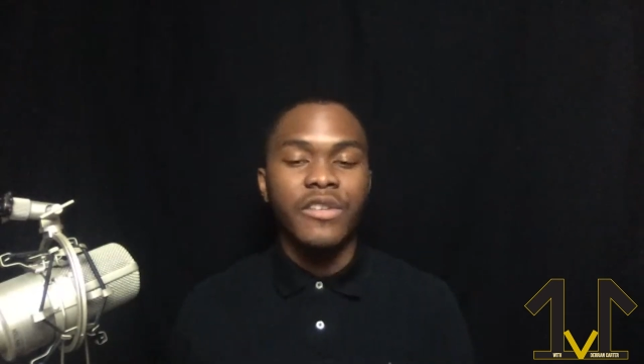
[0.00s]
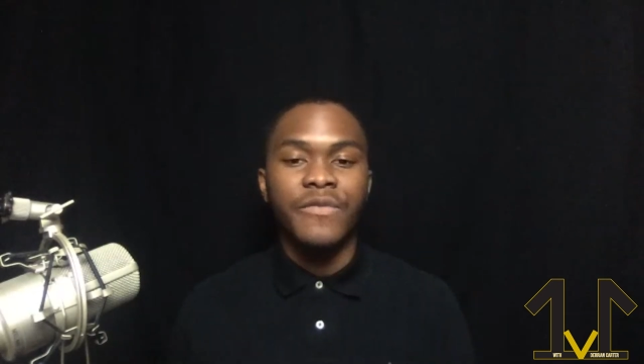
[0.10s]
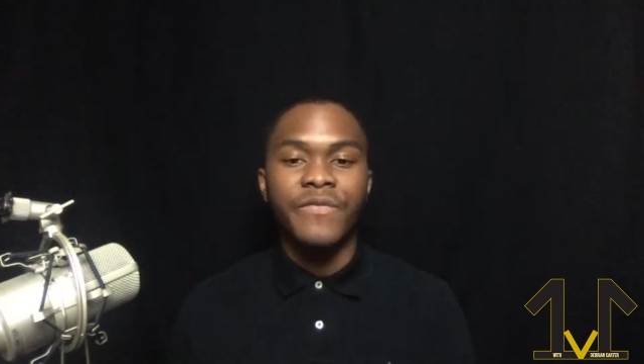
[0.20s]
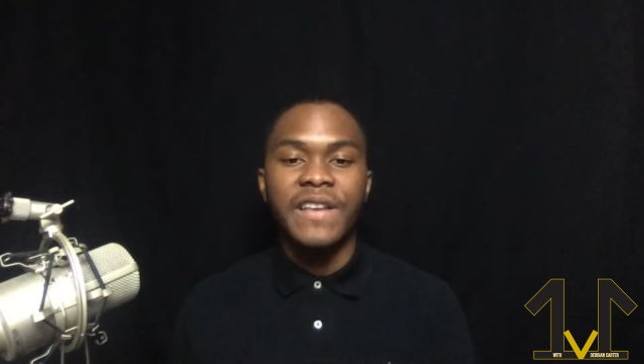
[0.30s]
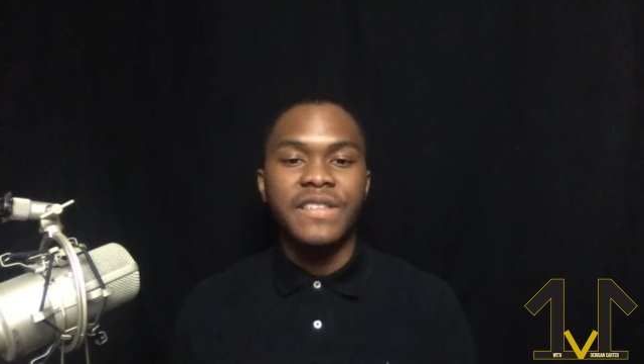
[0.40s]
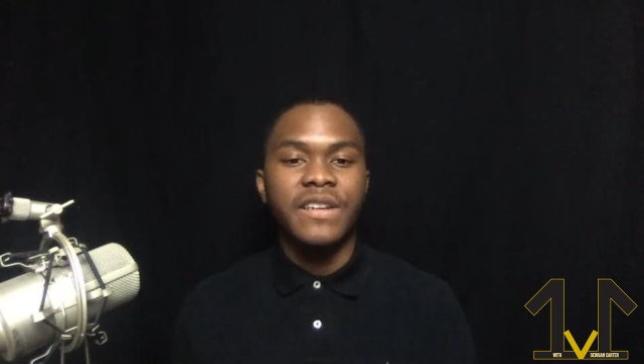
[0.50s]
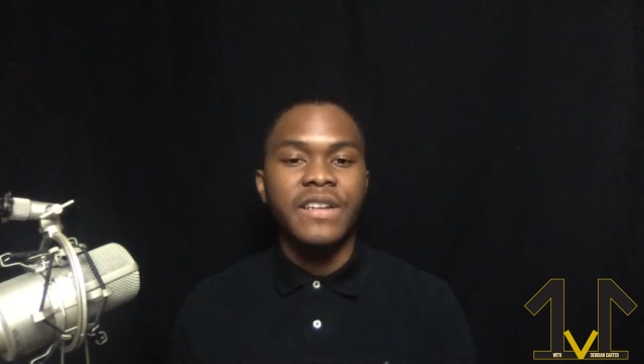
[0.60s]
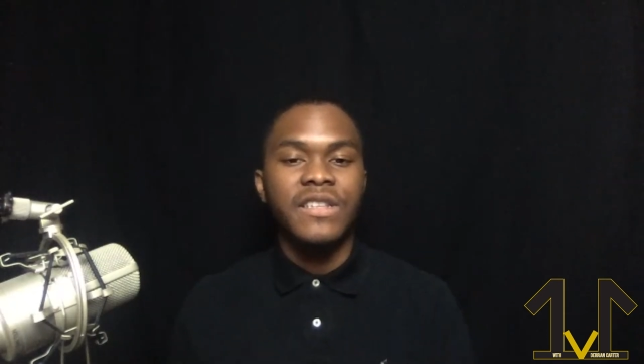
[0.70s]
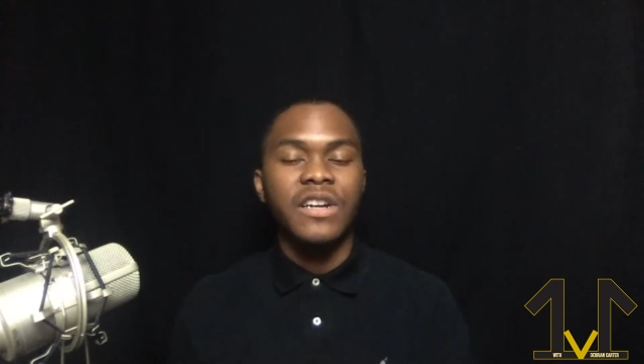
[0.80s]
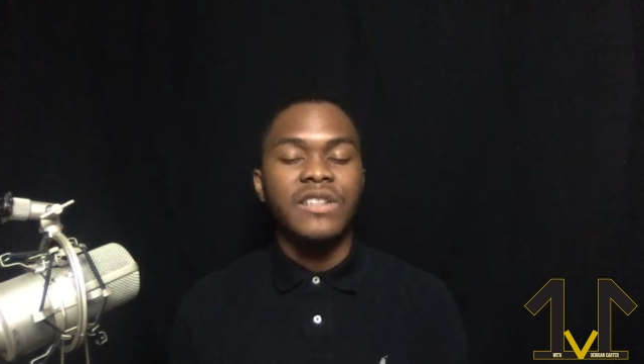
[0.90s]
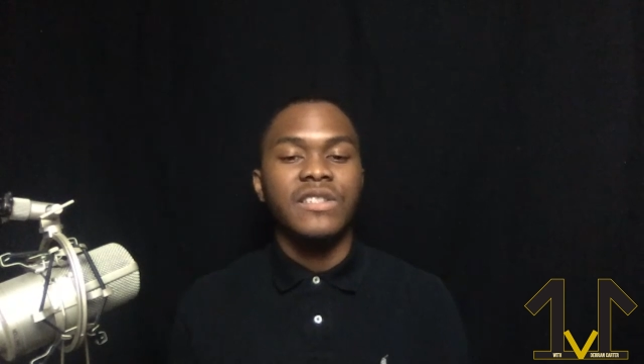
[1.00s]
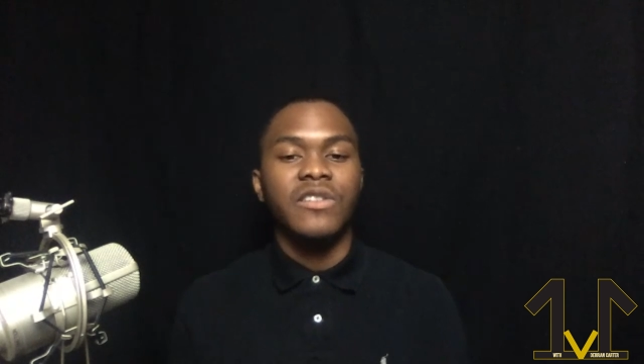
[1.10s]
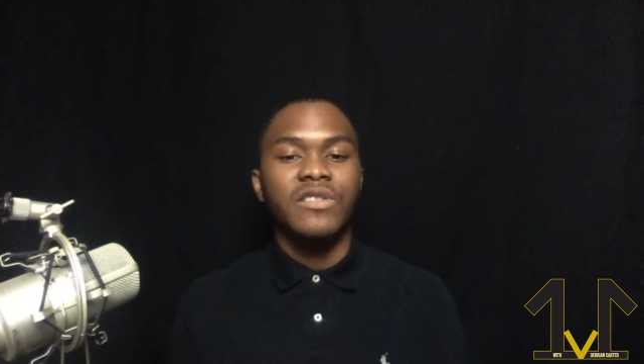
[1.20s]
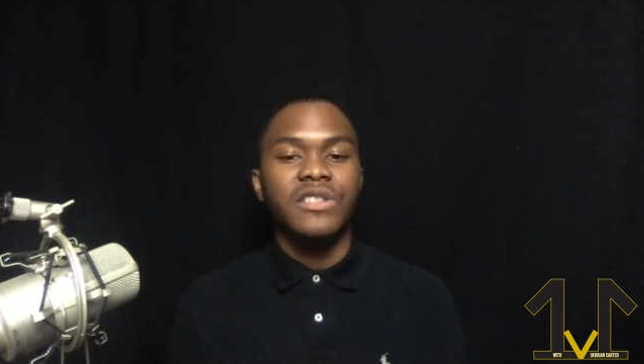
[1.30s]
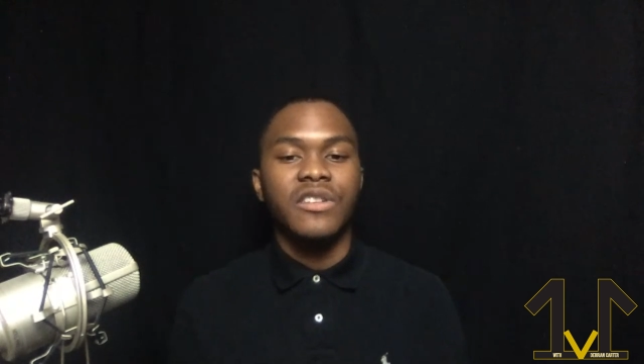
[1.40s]
you're facing
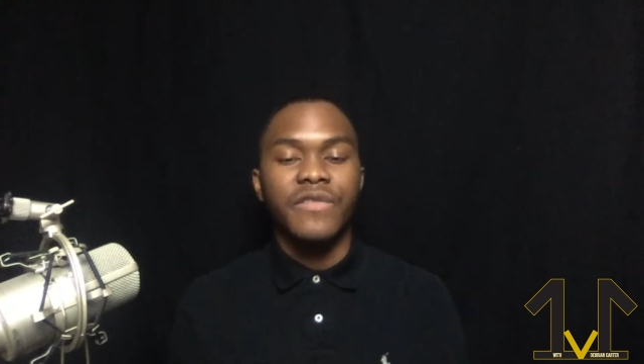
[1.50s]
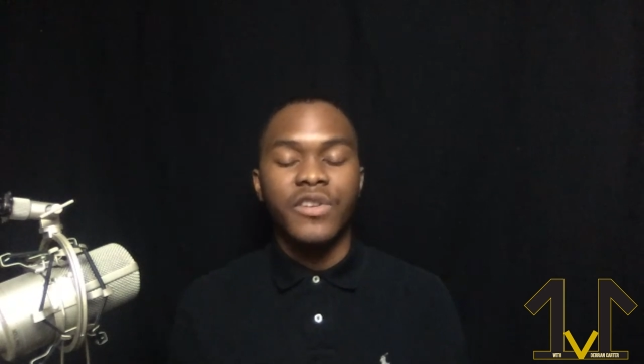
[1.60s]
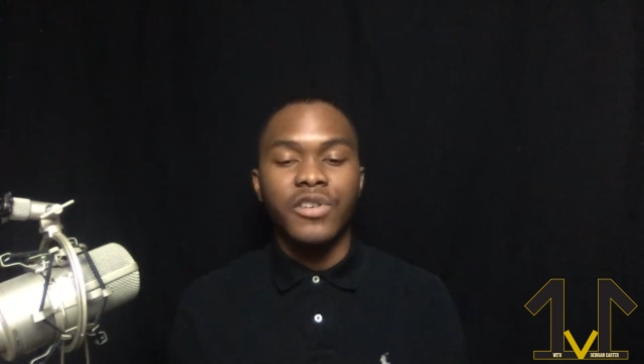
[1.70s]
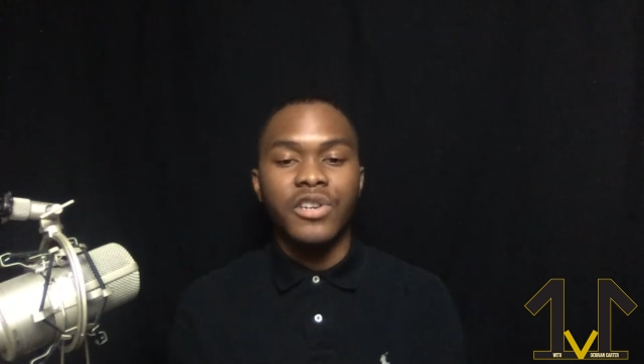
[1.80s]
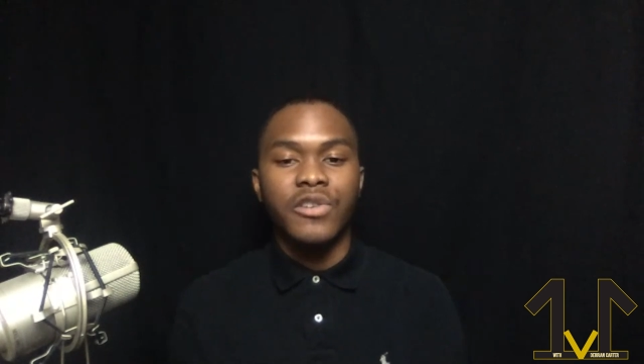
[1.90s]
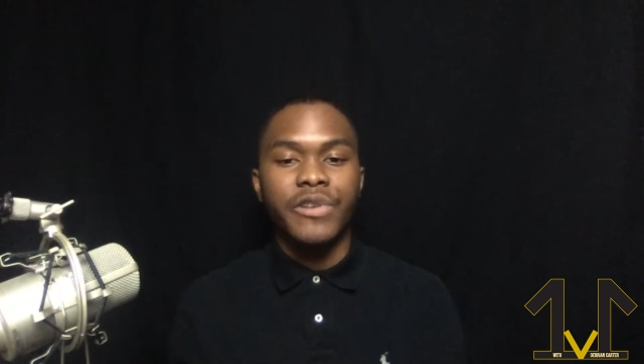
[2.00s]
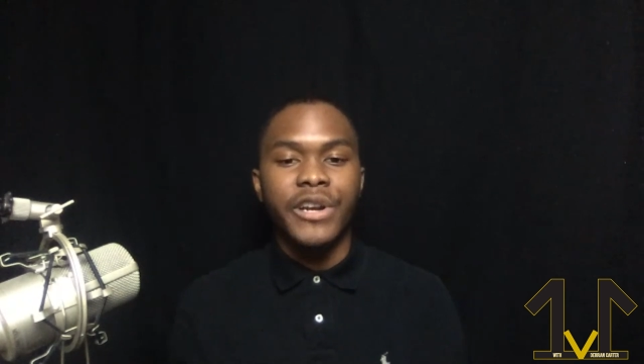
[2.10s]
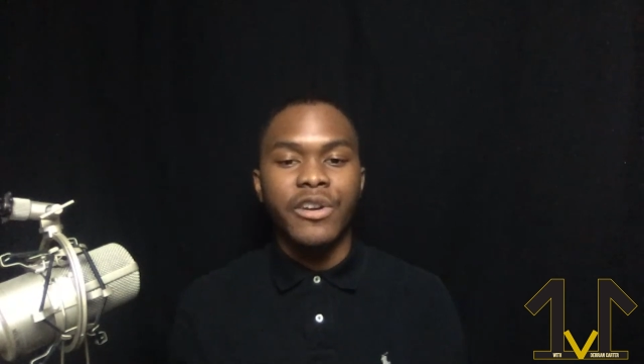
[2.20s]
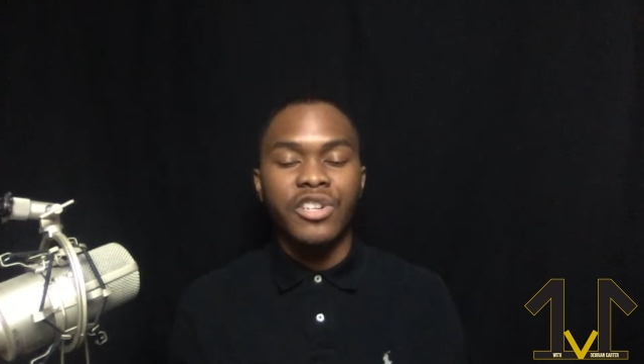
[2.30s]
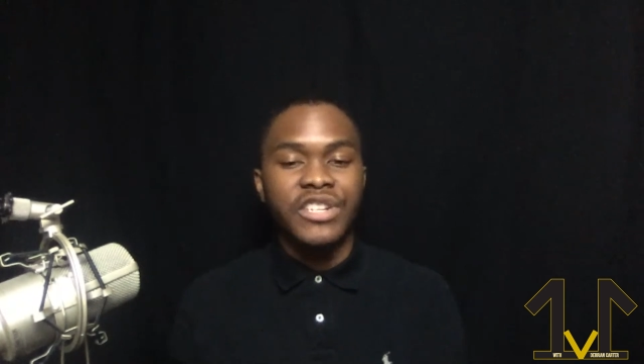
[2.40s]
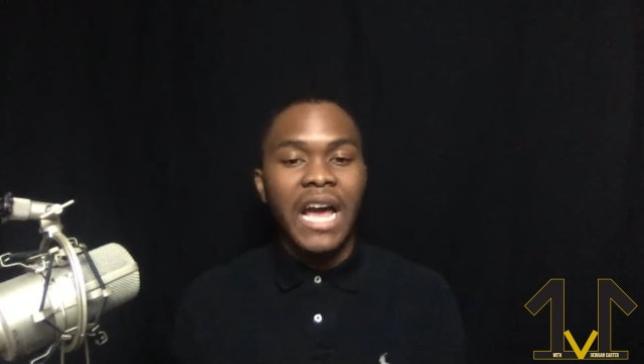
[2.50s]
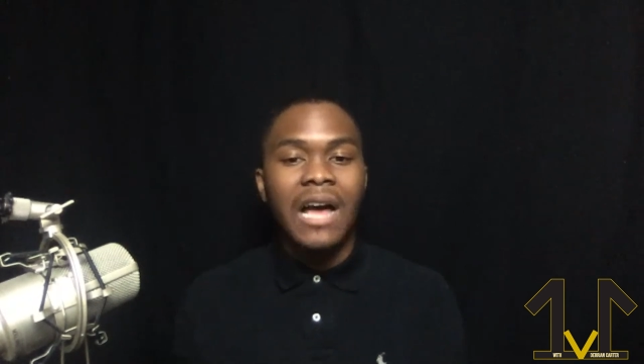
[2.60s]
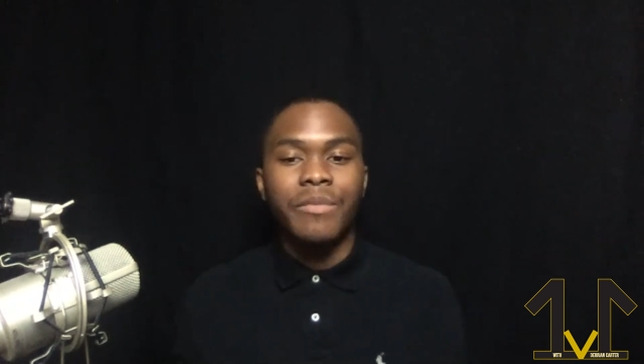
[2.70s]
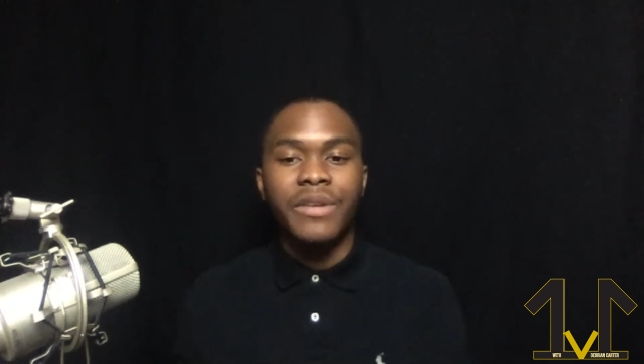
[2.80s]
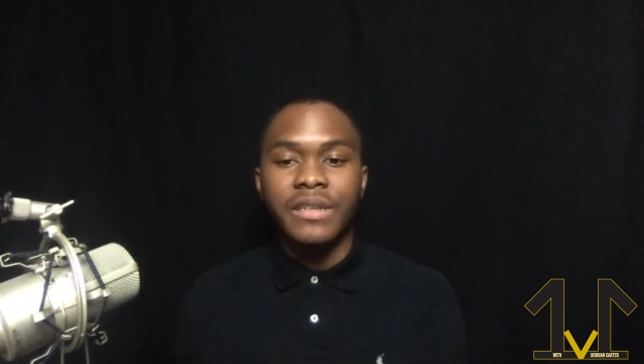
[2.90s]
uncertainty of your career or
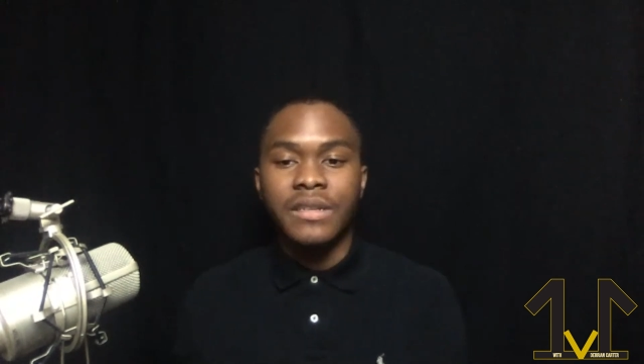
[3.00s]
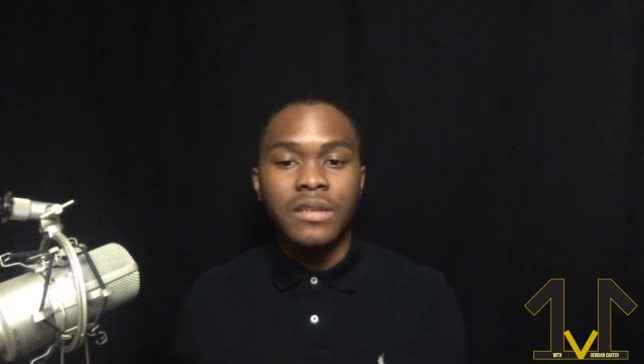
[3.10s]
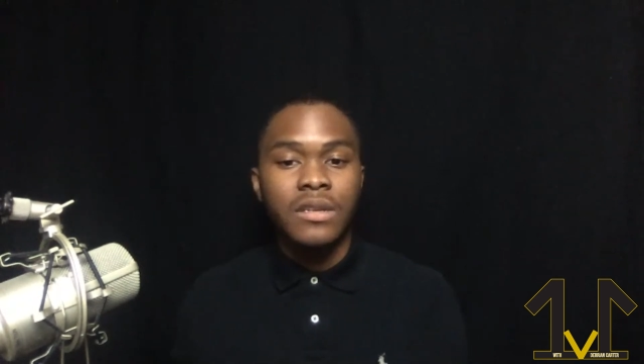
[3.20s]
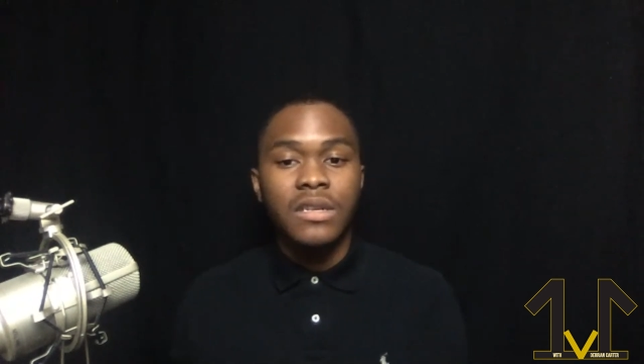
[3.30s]
job is